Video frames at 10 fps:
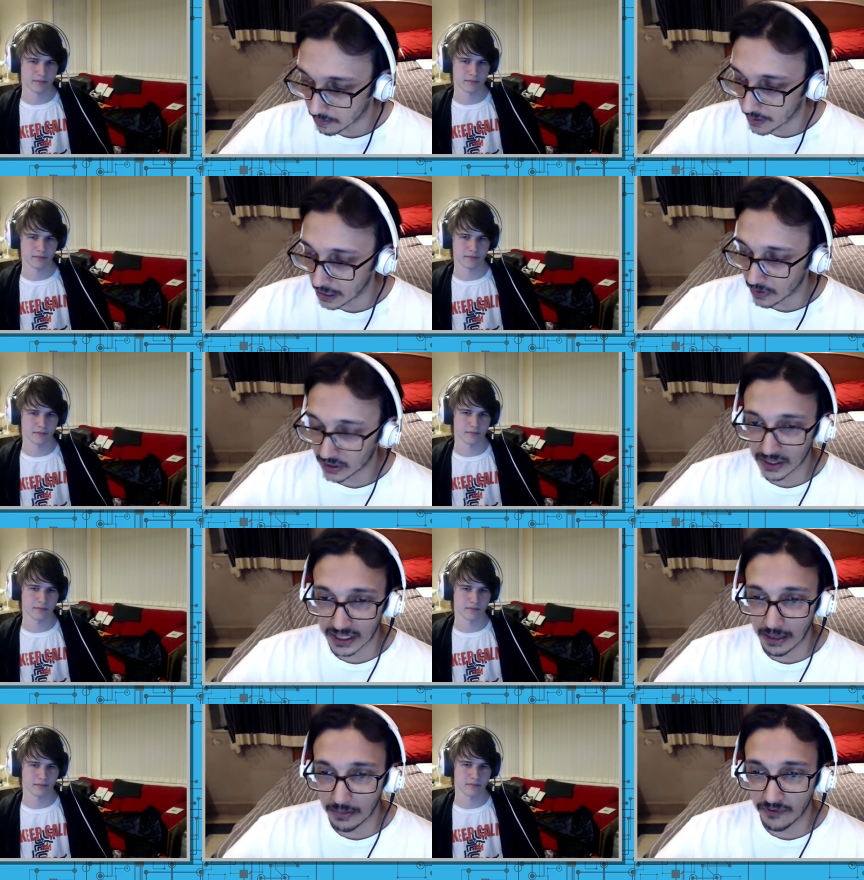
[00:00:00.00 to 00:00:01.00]
Speaker 1: at
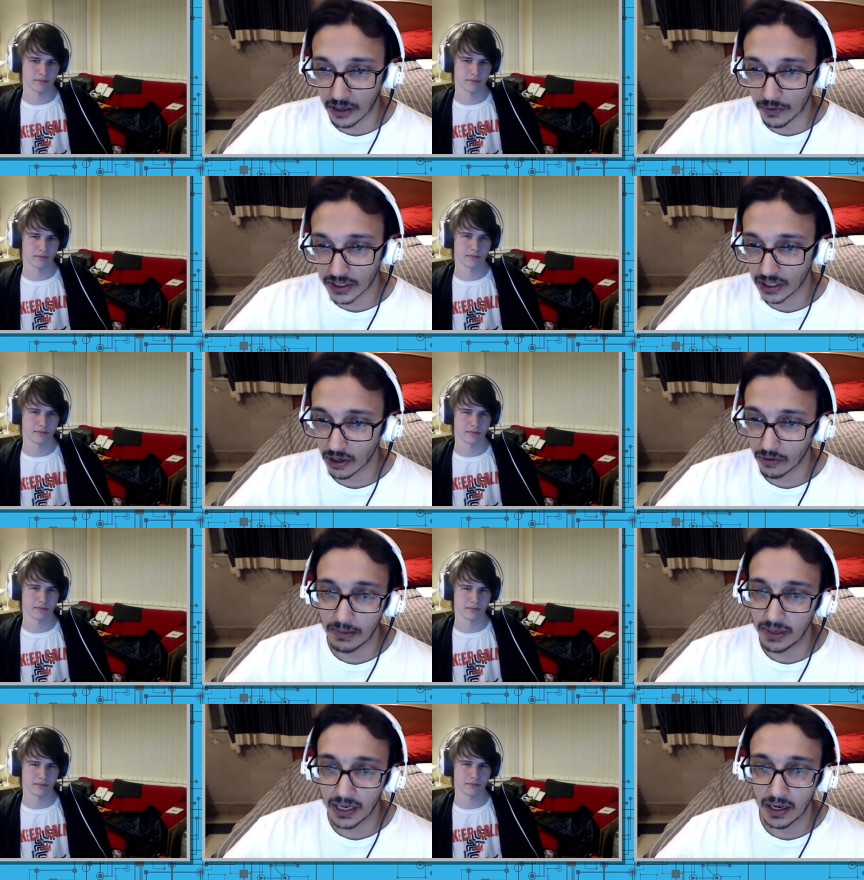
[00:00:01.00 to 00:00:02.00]
pretty much the same
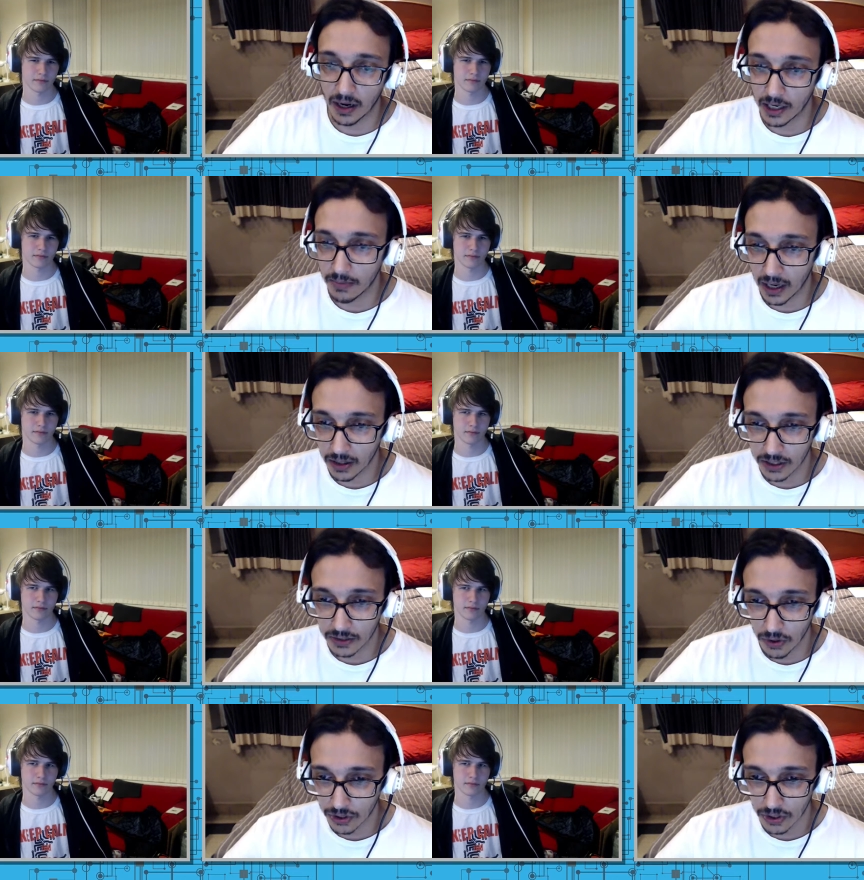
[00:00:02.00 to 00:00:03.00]
frequency or maybe 100
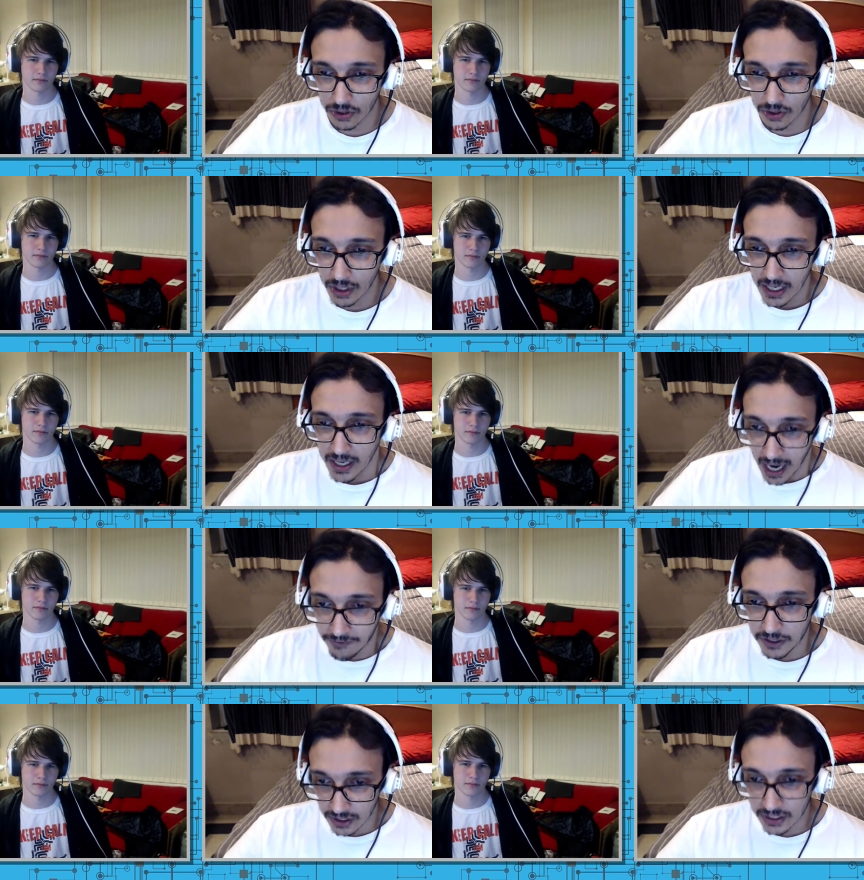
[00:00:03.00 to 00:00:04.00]
megahertz more. So
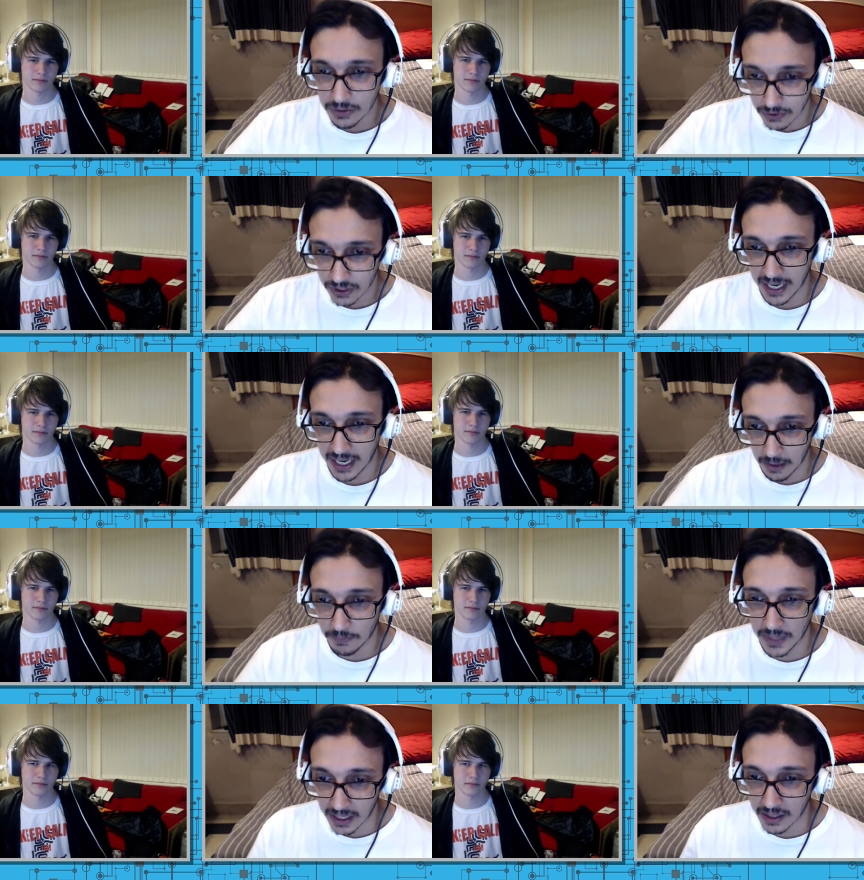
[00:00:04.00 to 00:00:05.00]
efficiency
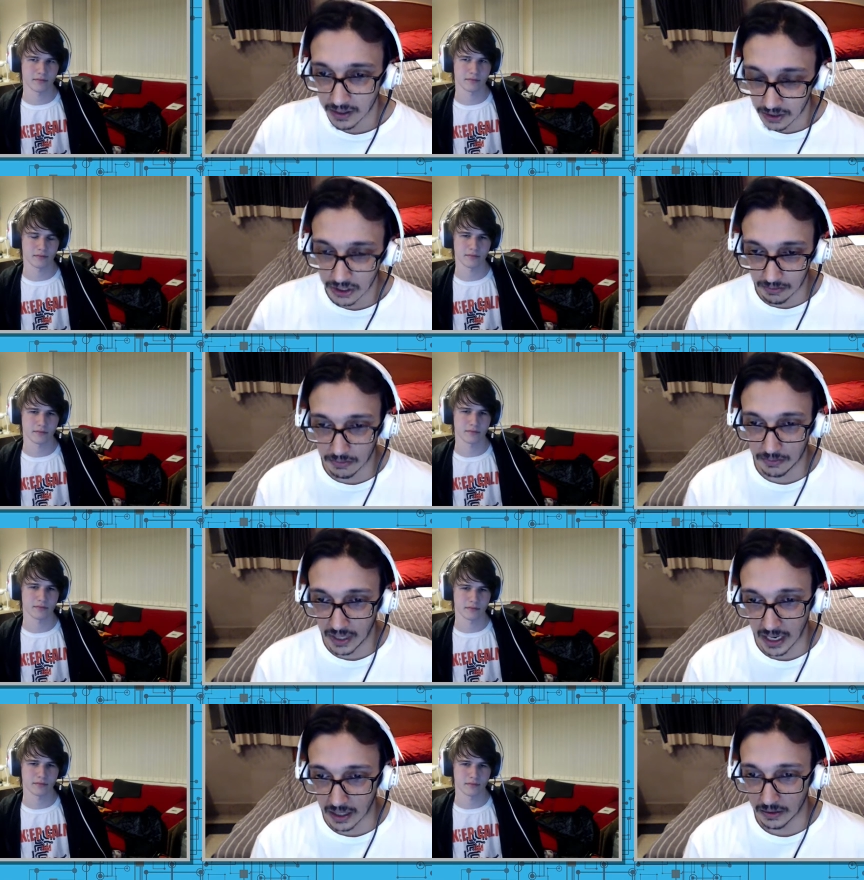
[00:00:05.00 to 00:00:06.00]
was right up there.
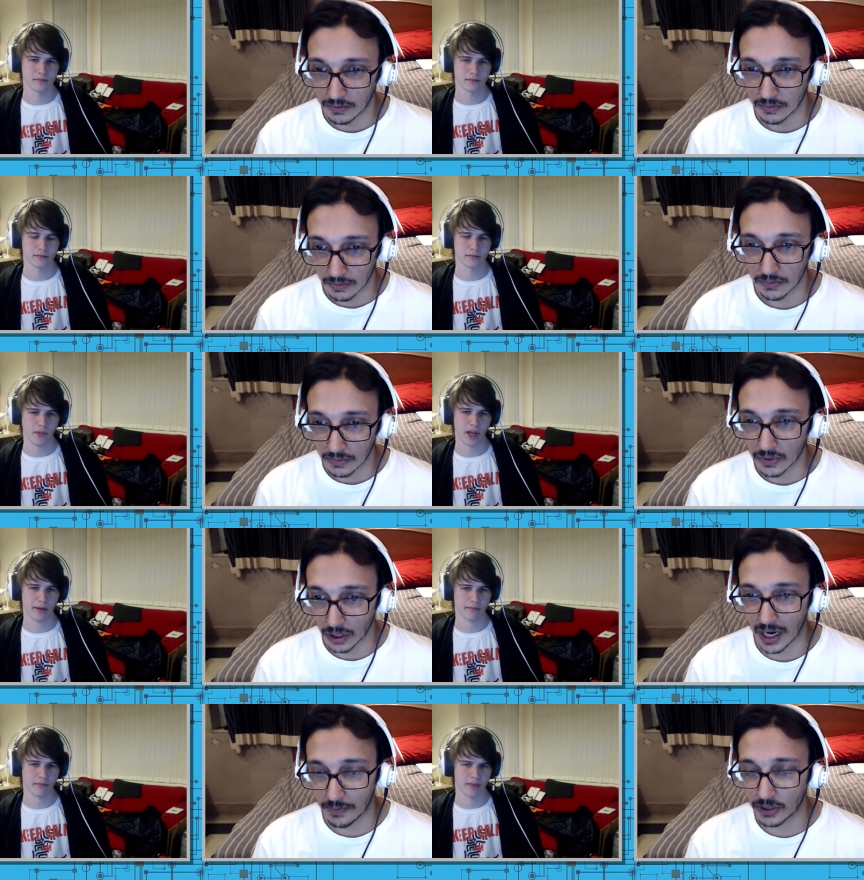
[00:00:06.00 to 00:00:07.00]
Just yeah,
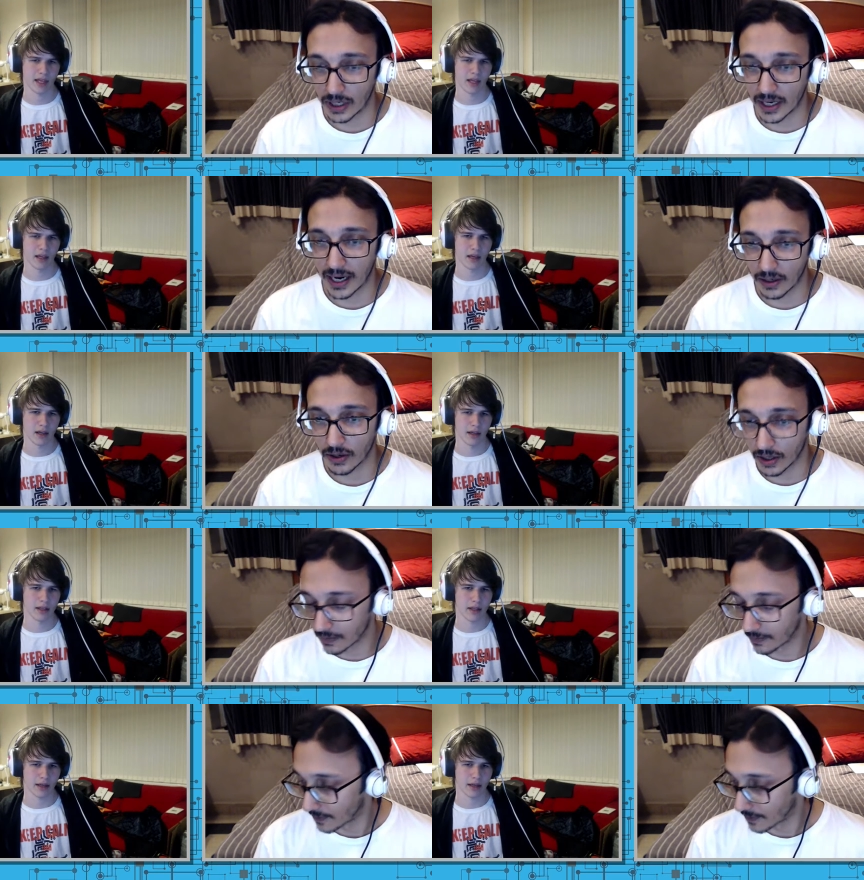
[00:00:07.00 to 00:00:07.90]
you're absolutely right